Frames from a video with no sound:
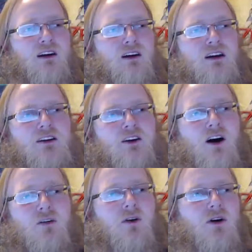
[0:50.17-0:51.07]

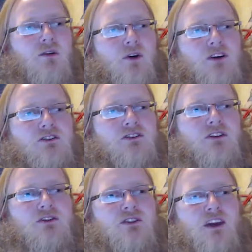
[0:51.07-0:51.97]
Toph, however, is still
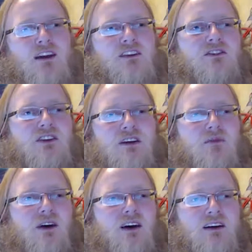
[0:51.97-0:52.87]
dead asleep,
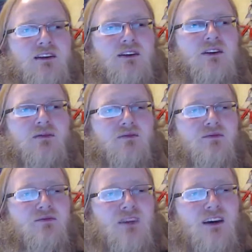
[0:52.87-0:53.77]
and
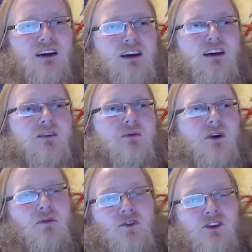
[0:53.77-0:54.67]

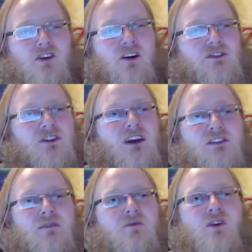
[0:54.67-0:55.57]
Katara is less
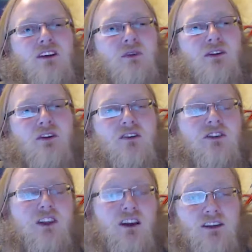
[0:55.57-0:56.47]
than impressed by Toph's
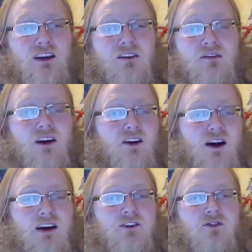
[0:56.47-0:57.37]
laissez-faire
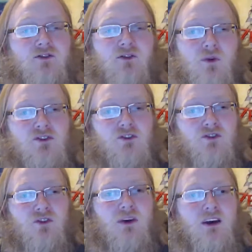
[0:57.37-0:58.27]
attitude towards
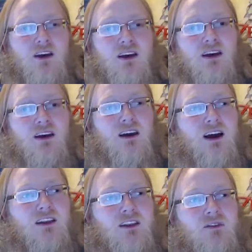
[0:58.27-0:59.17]
grooming. I
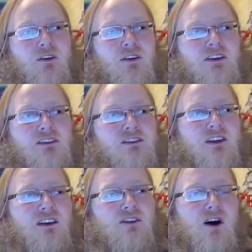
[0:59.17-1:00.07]
get the feeling this is
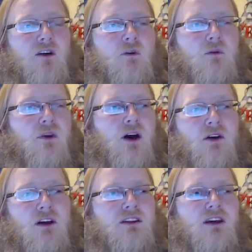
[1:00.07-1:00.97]
like Toph
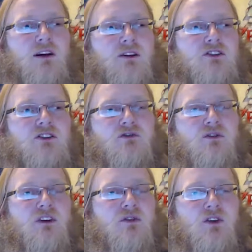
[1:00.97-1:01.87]
rebelling now that she's free
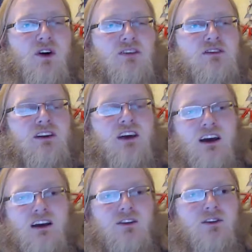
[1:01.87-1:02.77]
of her constant
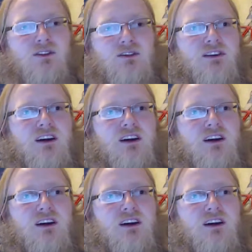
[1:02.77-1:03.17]
handlers.